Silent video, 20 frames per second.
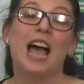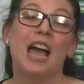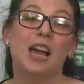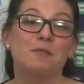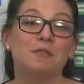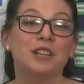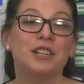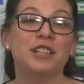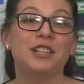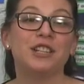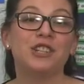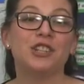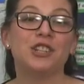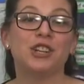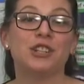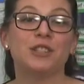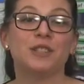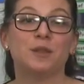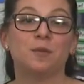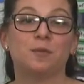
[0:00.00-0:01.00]
I wanted to
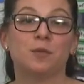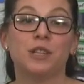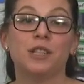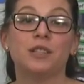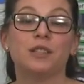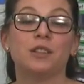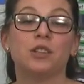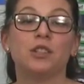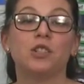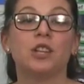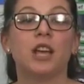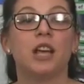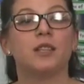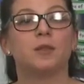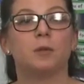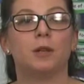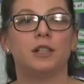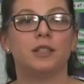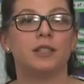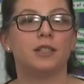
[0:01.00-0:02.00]
share some research as
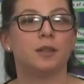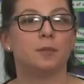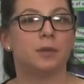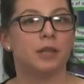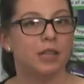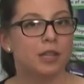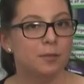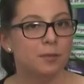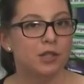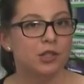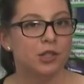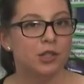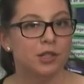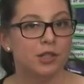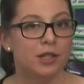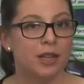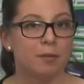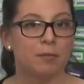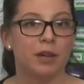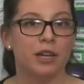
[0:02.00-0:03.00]
well as some images
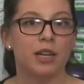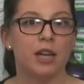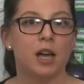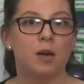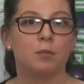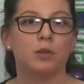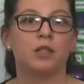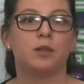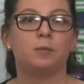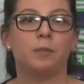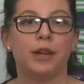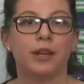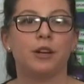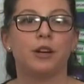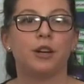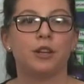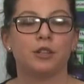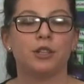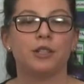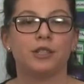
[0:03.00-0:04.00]
that might help us better
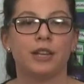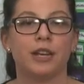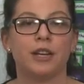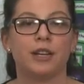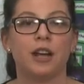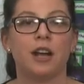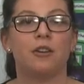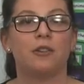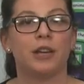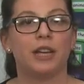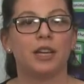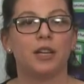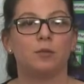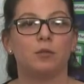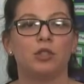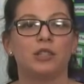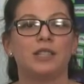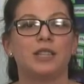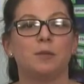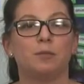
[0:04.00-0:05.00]
understand how
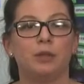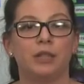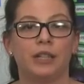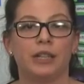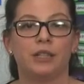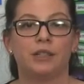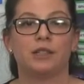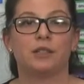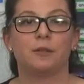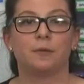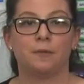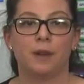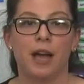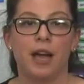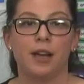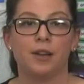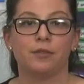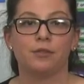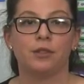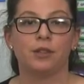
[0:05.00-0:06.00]
animals and plants
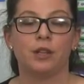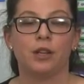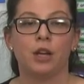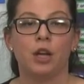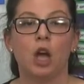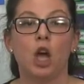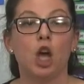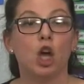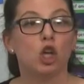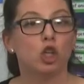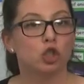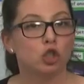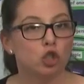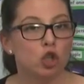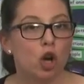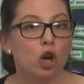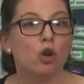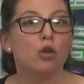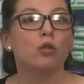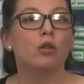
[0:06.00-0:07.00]
survive.
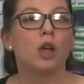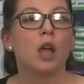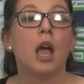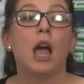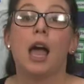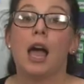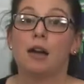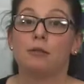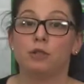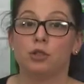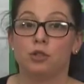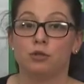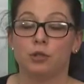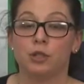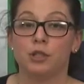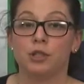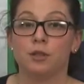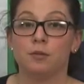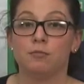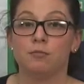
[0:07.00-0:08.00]
So, I was doing
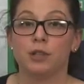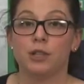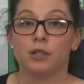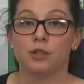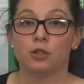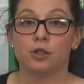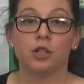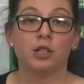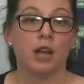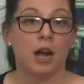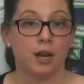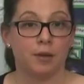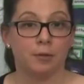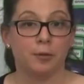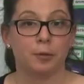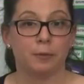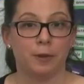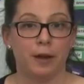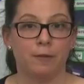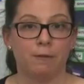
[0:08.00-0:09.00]
some research out of
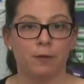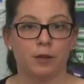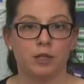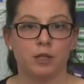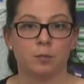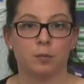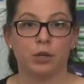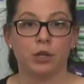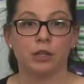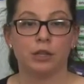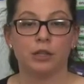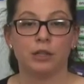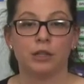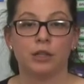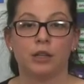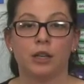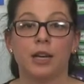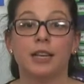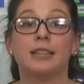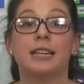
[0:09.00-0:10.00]
a reference book,
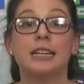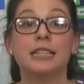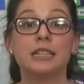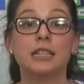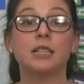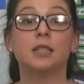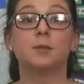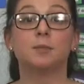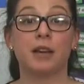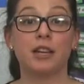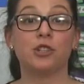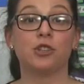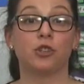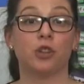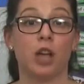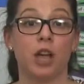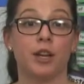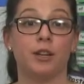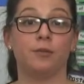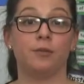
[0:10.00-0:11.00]
and that's a special
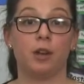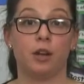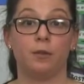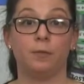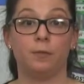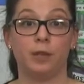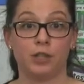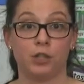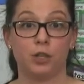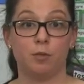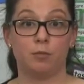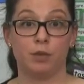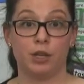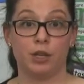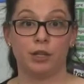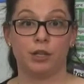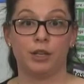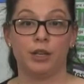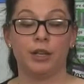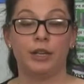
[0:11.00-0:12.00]
kind of nonfiction
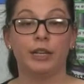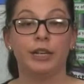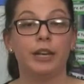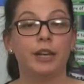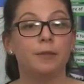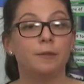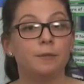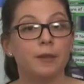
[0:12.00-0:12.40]
book, and